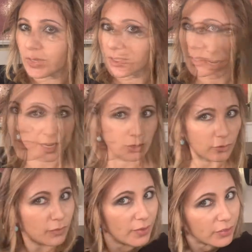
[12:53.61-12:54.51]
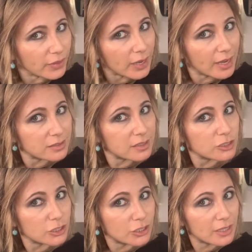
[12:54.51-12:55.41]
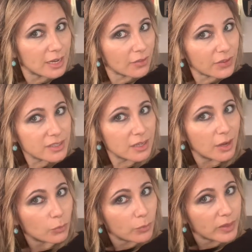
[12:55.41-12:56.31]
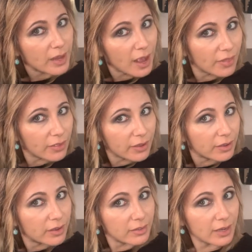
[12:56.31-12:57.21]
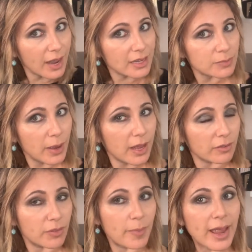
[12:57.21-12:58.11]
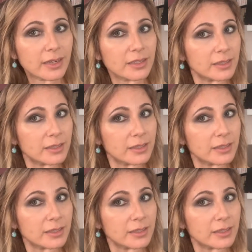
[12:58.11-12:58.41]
Yet you'll find that the last section you can get on this side will be the other, the last part of the back,